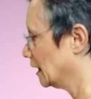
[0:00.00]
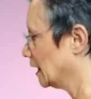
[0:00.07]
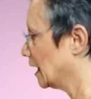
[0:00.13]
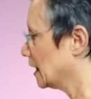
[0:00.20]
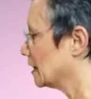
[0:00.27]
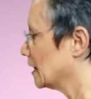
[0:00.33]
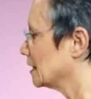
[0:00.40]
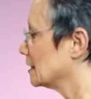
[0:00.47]

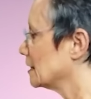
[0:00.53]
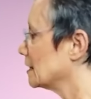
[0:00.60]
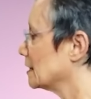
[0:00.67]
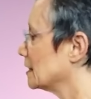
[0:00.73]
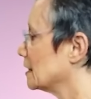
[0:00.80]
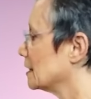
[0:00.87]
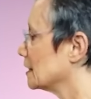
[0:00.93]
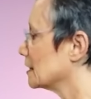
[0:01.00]
And then to
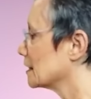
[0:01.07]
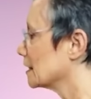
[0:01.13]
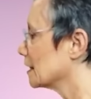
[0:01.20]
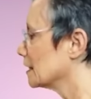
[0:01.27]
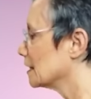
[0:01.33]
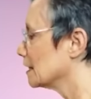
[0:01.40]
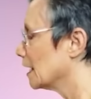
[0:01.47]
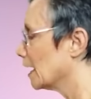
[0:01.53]

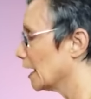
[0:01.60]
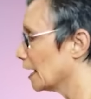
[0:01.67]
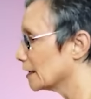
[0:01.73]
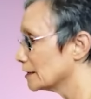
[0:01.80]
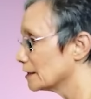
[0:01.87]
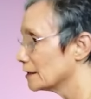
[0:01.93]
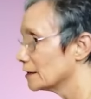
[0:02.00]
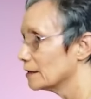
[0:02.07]

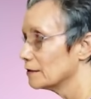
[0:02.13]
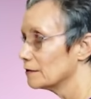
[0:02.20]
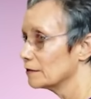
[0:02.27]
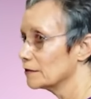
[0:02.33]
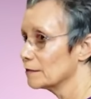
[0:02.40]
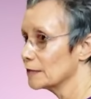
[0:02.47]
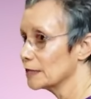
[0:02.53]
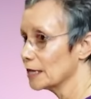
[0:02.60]
disconnect
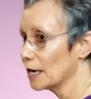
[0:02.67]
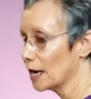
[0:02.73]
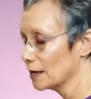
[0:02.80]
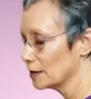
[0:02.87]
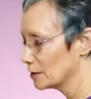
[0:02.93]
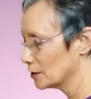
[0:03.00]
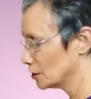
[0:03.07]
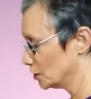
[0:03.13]
from the
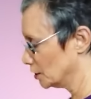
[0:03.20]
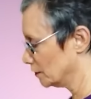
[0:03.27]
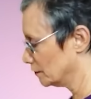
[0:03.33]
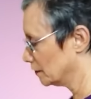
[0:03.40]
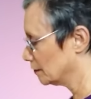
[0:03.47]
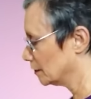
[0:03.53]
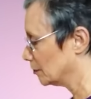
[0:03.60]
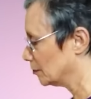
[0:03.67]
energy
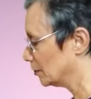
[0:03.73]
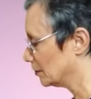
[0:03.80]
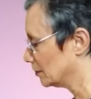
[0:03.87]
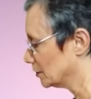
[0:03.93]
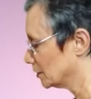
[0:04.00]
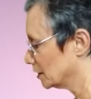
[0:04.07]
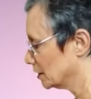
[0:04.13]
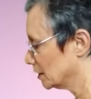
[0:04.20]
from the
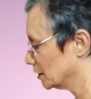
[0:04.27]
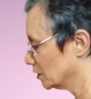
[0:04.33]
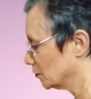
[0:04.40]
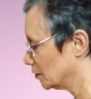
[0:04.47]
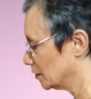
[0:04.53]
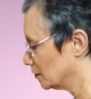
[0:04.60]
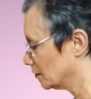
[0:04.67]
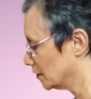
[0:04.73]
person that
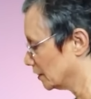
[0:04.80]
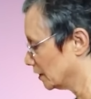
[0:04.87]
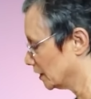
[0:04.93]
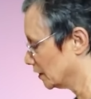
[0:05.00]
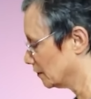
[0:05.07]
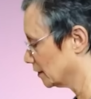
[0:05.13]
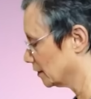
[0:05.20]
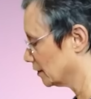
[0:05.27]
you've been
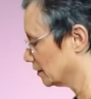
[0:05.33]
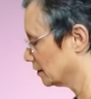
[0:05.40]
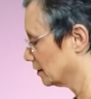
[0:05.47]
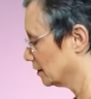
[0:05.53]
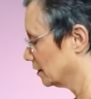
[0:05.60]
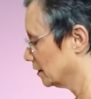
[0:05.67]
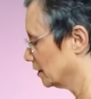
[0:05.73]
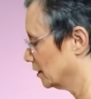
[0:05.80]
working with,
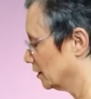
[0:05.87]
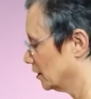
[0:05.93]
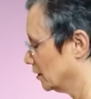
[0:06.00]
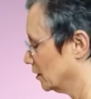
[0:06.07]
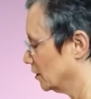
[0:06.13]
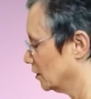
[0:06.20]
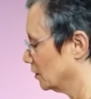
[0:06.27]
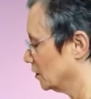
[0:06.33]

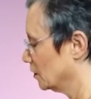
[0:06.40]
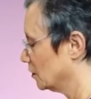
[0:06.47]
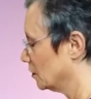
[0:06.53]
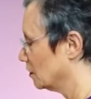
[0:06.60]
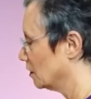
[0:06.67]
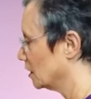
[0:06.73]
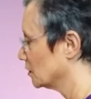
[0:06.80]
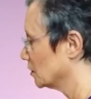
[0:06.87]

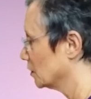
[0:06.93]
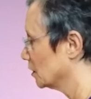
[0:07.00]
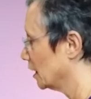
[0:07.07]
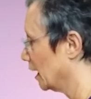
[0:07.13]
cross your